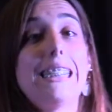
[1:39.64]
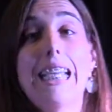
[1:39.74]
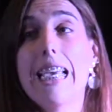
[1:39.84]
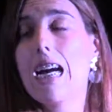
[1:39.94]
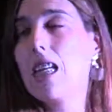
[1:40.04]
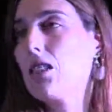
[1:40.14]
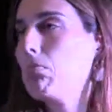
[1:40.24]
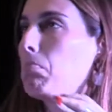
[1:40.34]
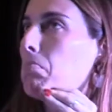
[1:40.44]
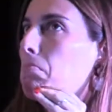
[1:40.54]
they
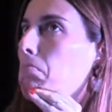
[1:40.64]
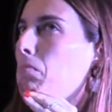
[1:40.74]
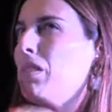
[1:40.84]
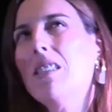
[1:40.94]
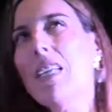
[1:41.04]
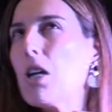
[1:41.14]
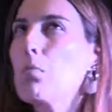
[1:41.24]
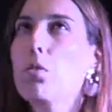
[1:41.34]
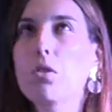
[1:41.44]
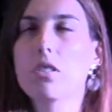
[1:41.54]
are the
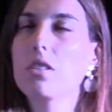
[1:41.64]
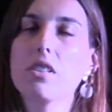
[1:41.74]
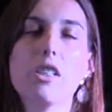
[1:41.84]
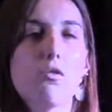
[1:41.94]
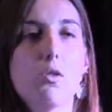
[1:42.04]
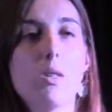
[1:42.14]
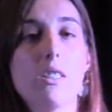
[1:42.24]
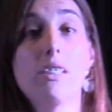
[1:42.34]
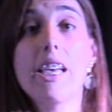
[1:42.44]
10 more successful ones.